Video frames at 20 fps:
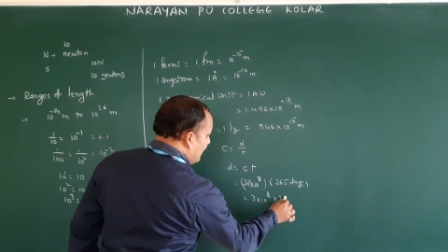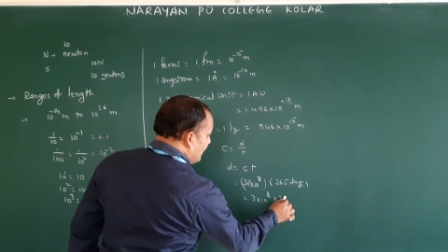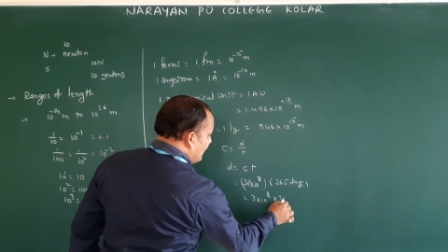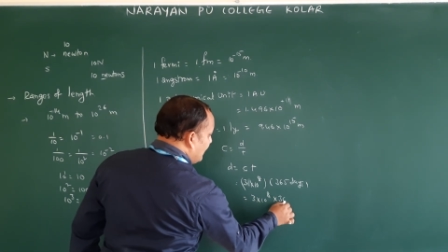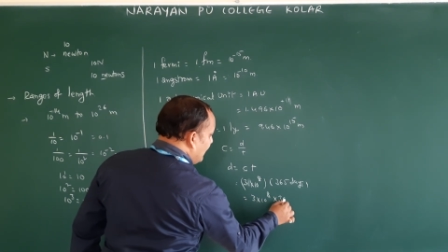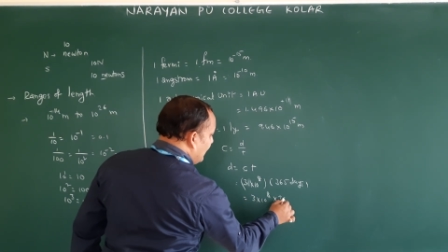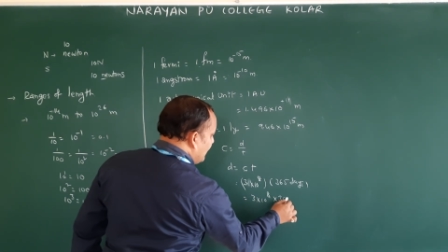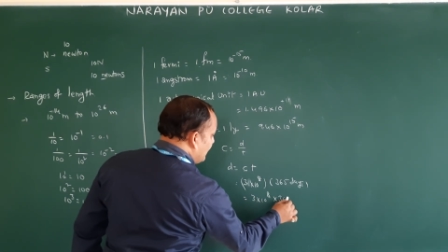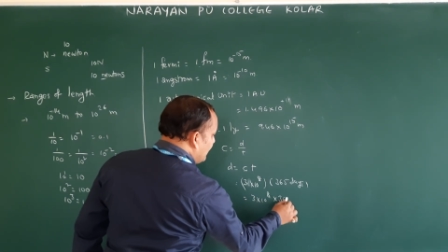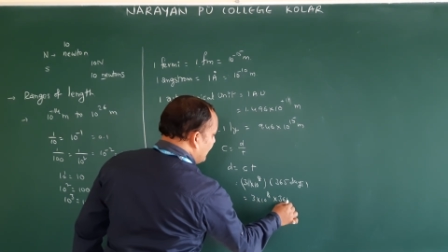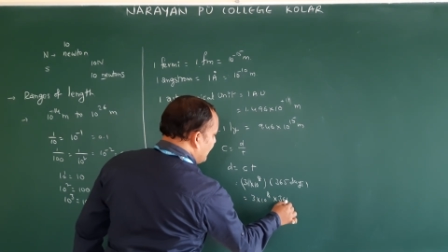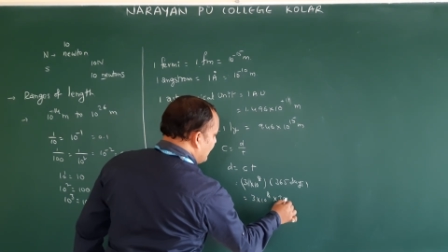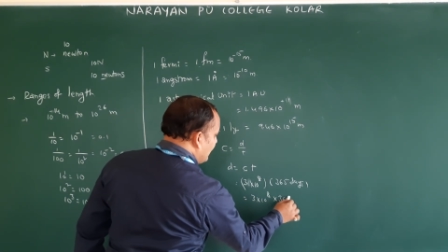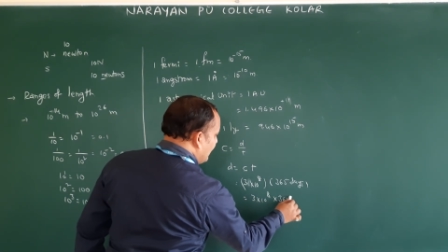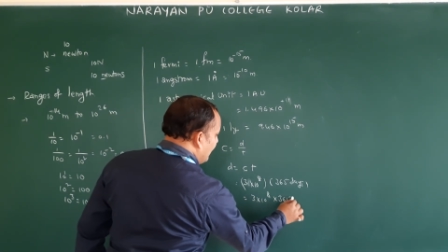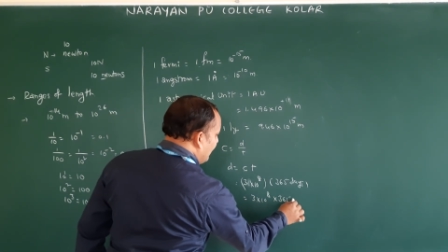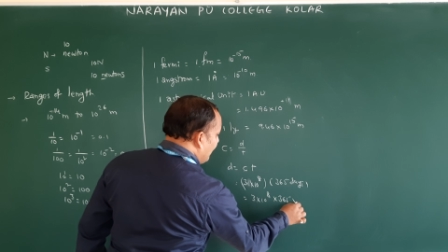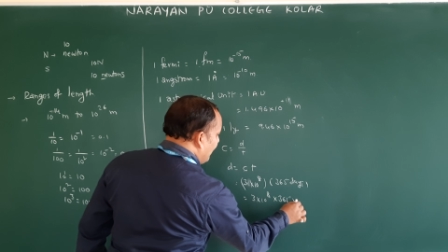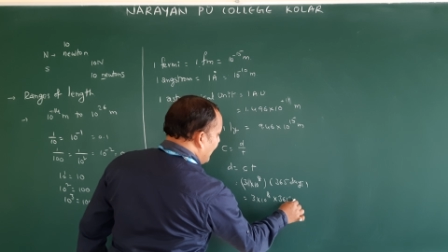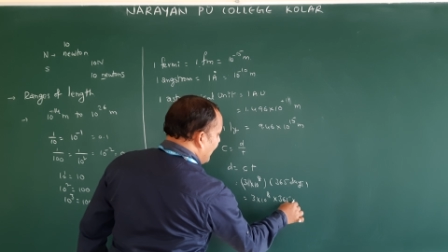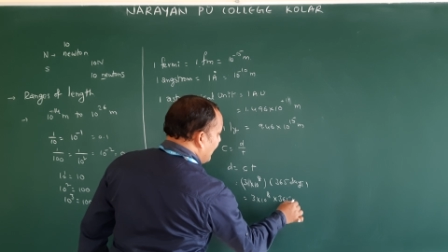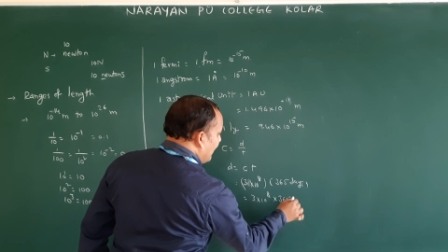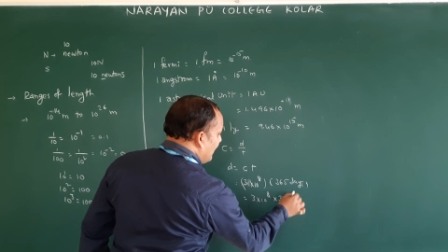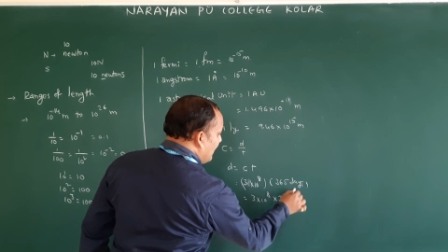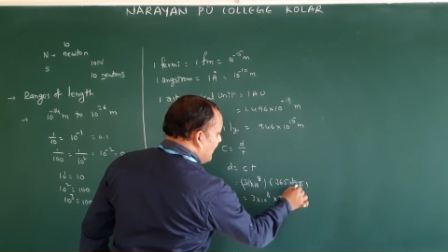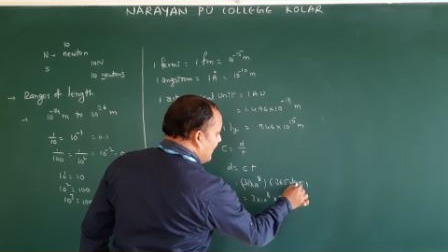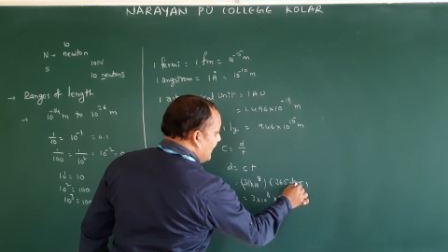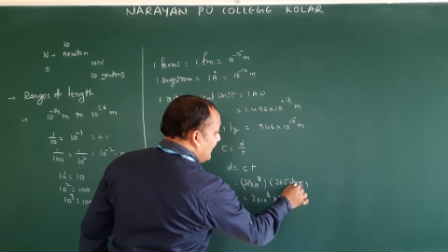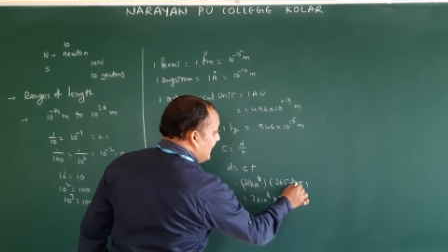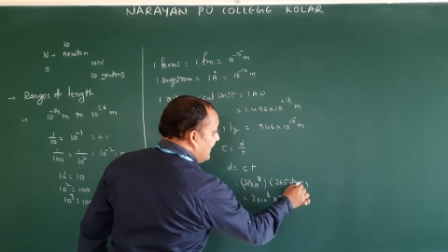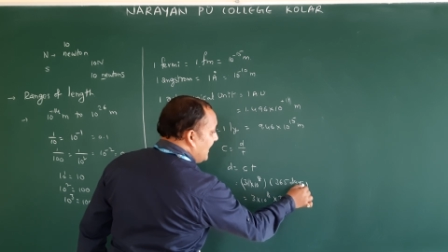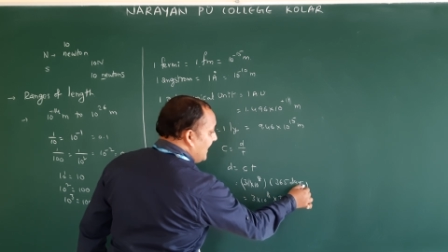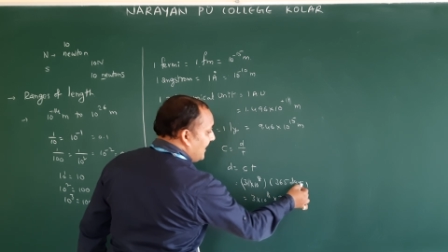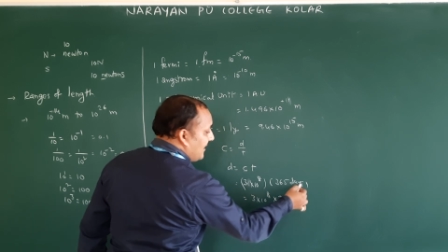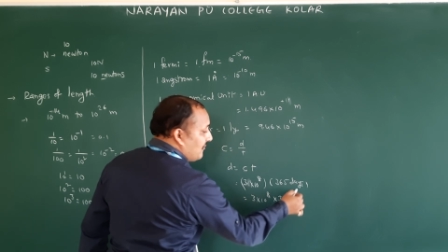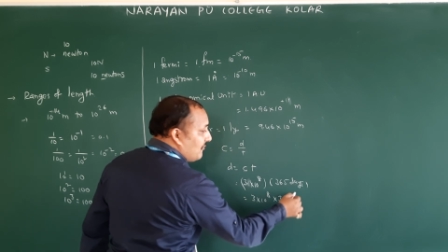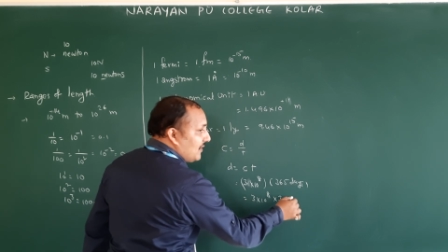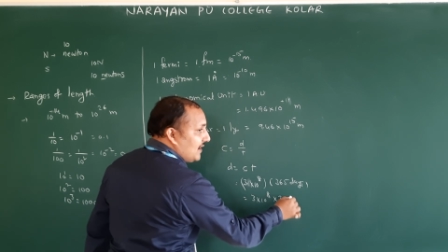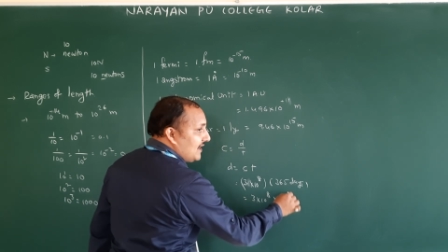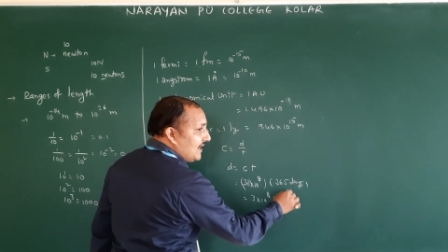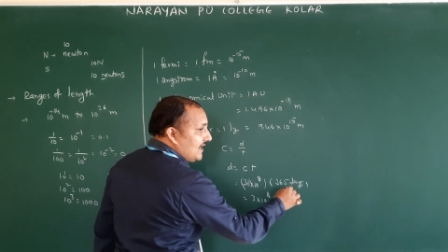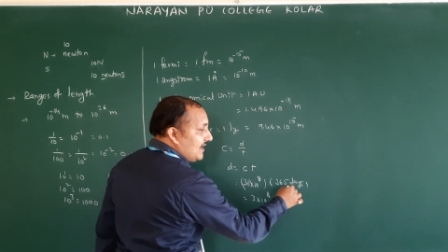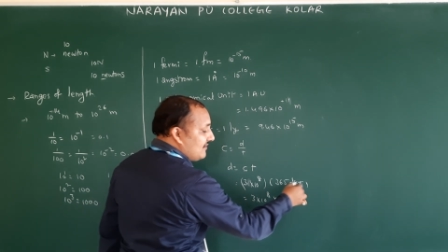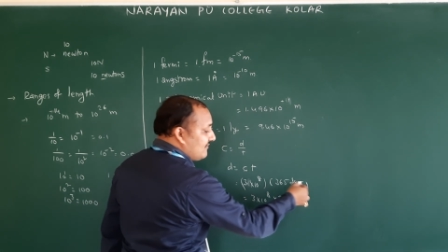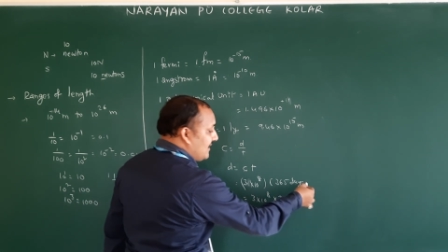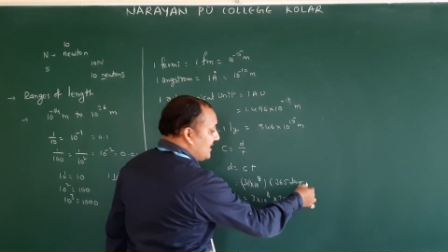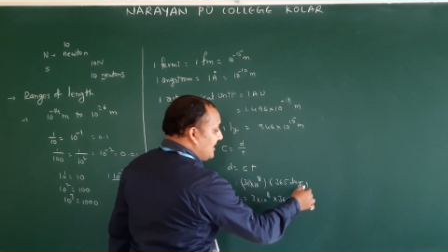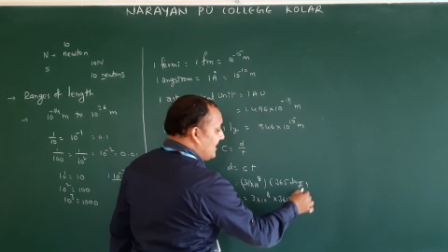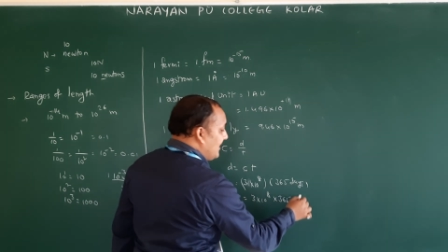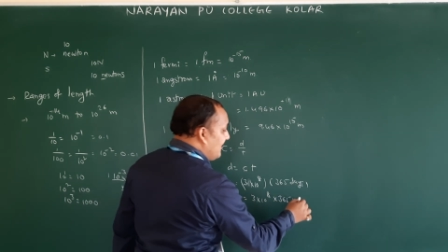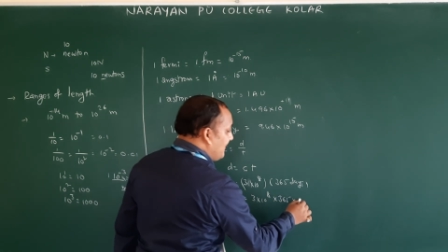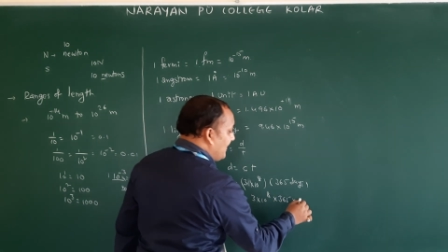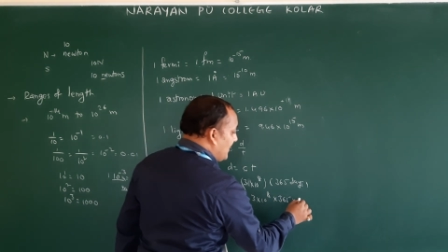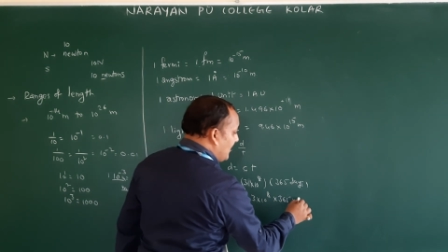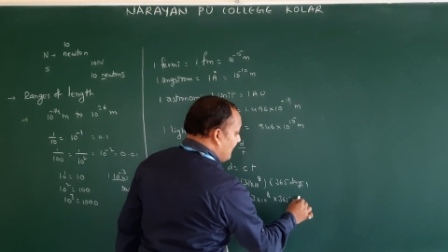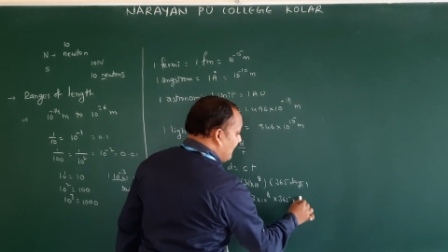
365 day. 1 day 24